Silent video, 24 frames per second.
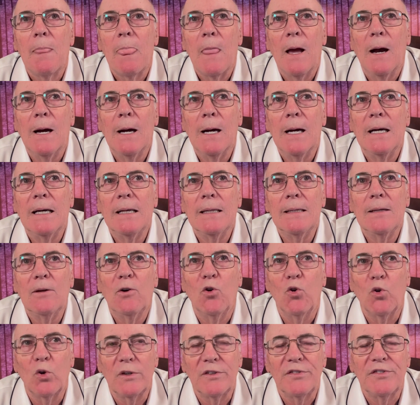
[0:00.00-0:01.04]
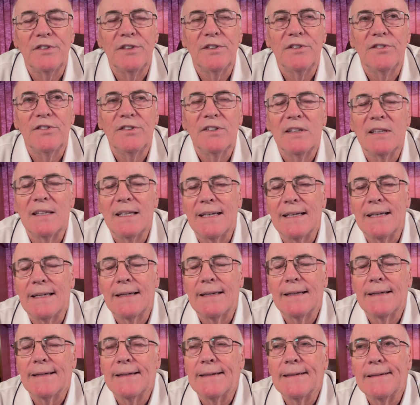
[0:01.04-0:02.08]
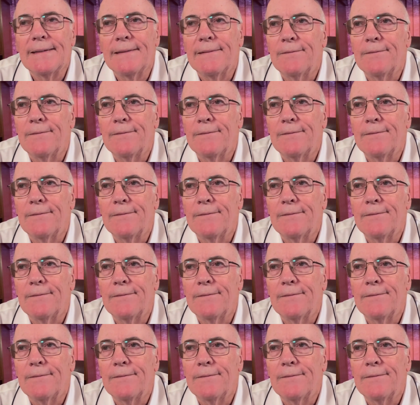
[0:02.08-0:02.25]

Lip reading: on horses like